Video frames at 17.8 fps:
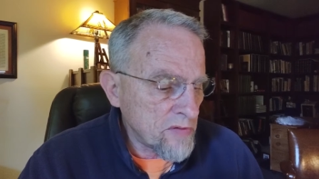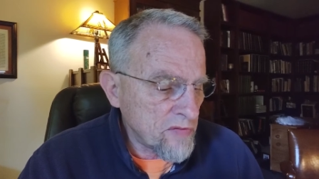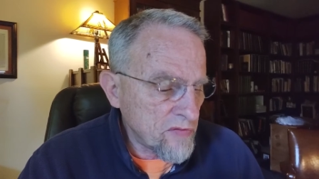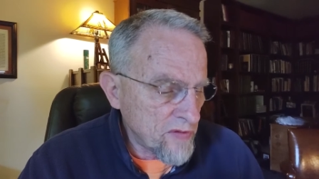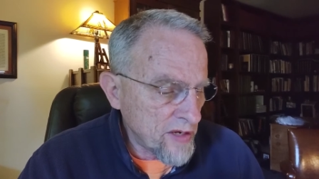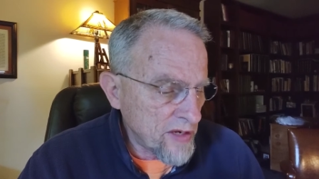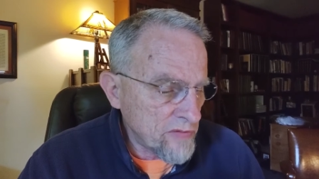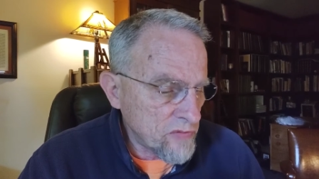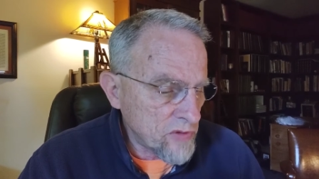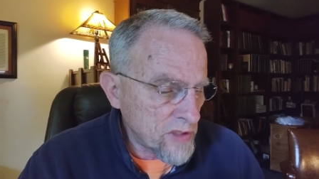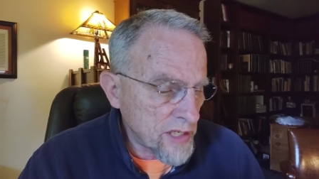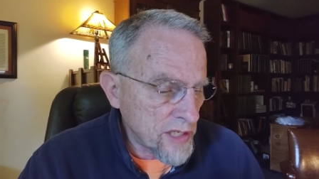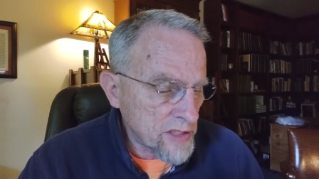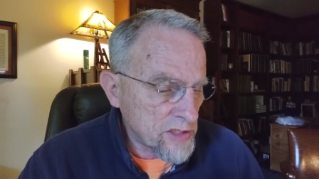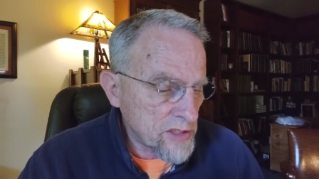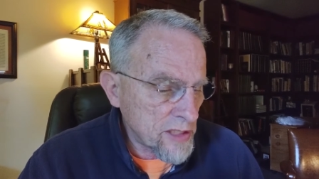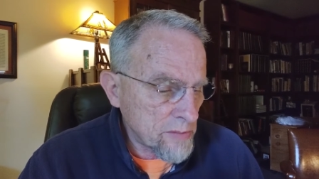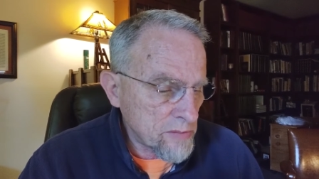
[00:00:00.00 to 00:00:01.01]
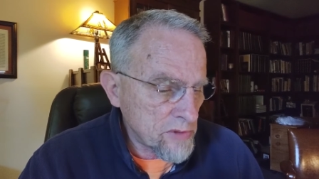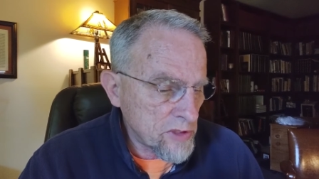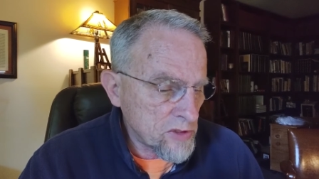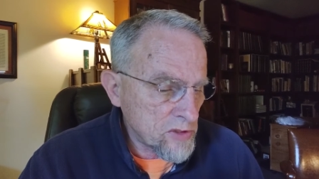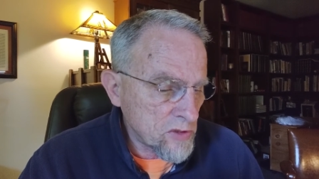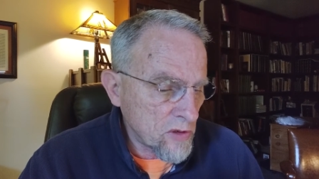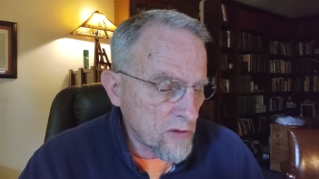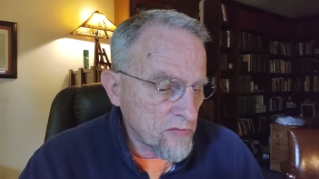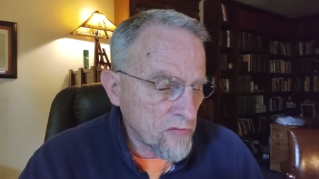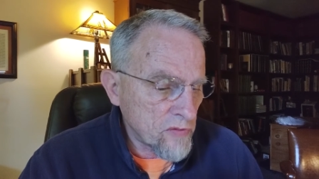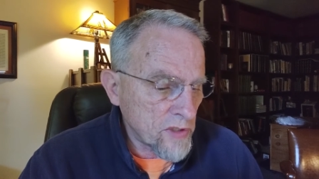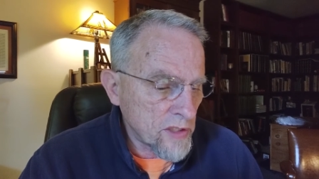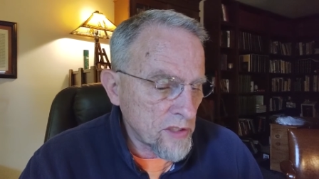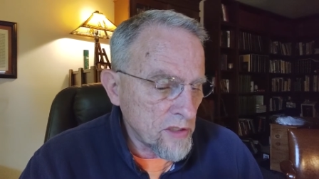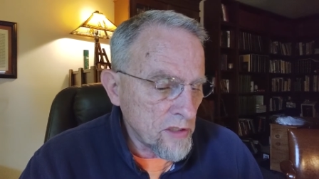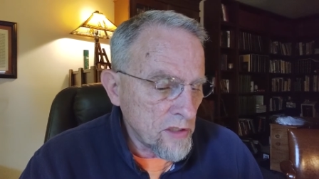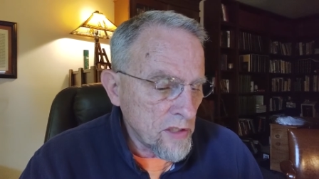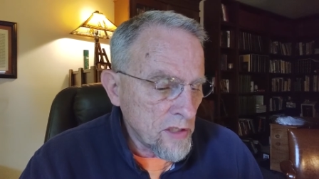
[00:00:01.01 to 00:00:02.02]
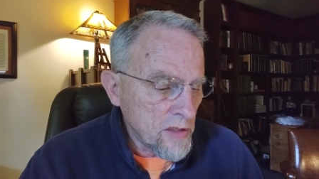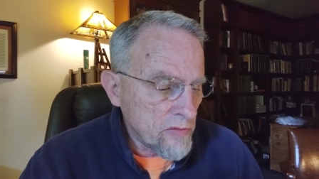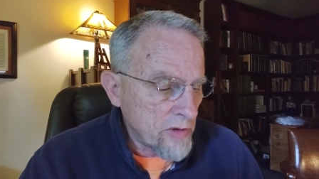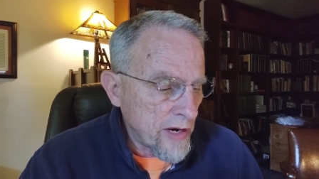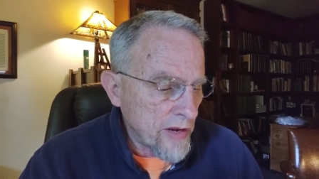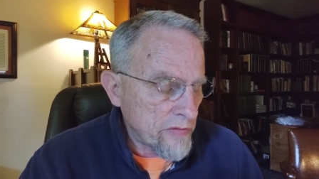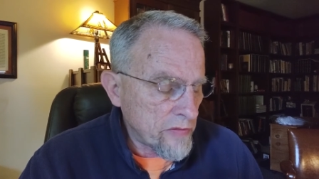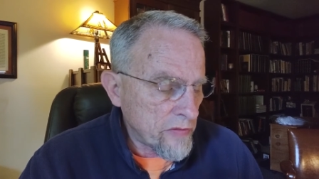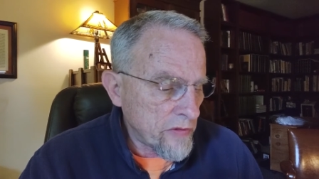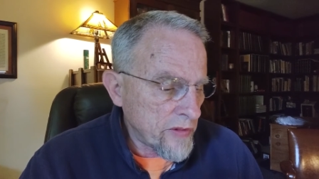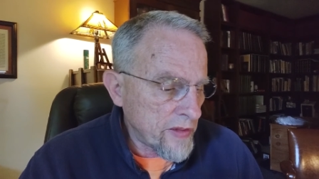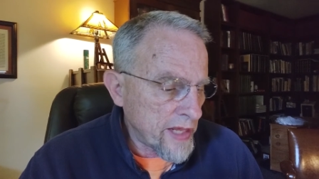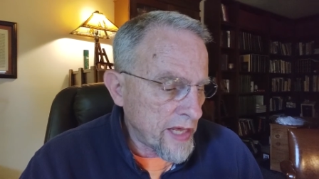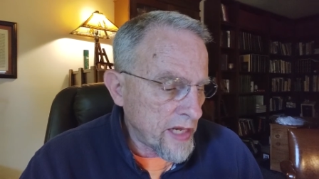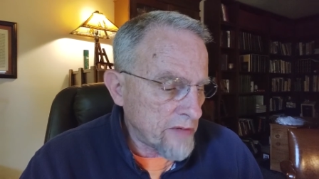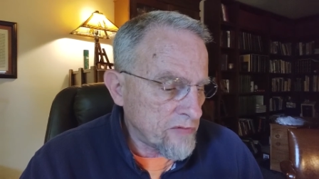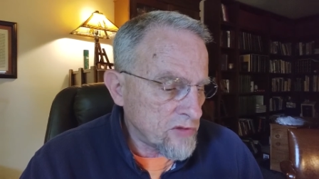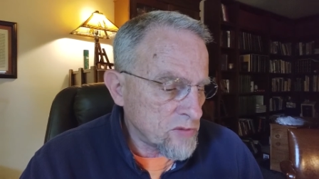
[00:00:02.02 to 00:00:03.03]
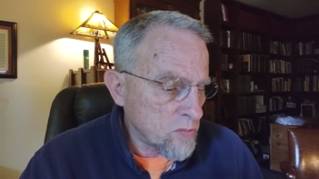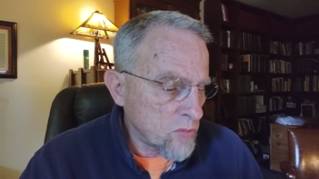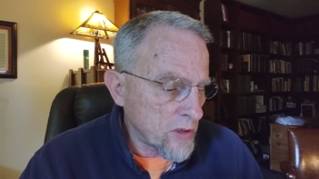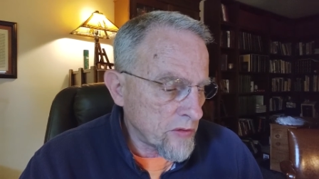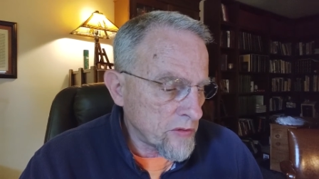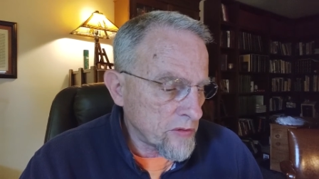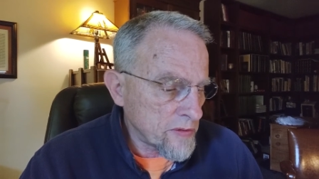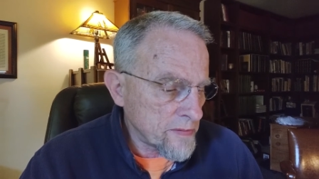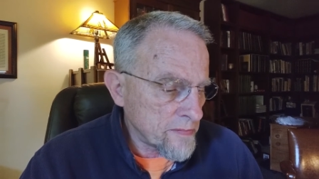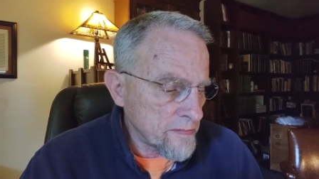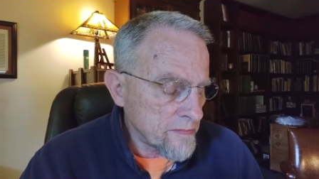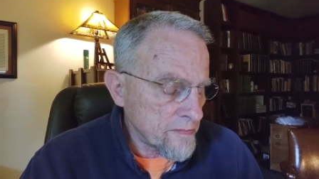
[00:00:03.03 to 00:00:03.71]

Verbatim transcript: but favor and accept his offering rather than that of his brother.